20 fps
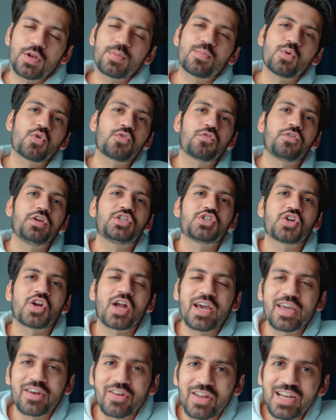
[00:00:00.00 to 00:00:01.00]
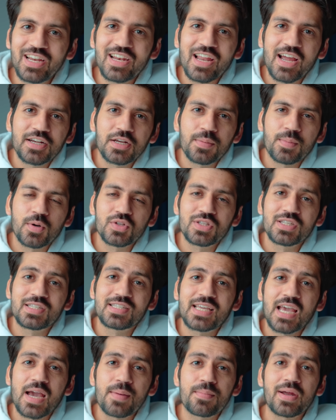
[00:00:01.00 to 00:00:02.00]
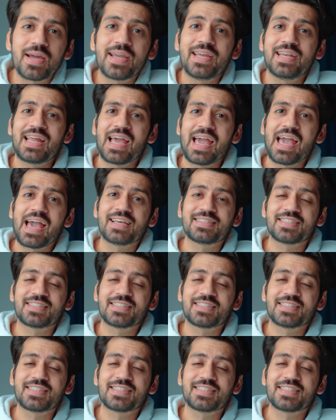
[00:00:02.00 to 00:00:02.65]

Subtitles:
more feature I really liked about this camera, it has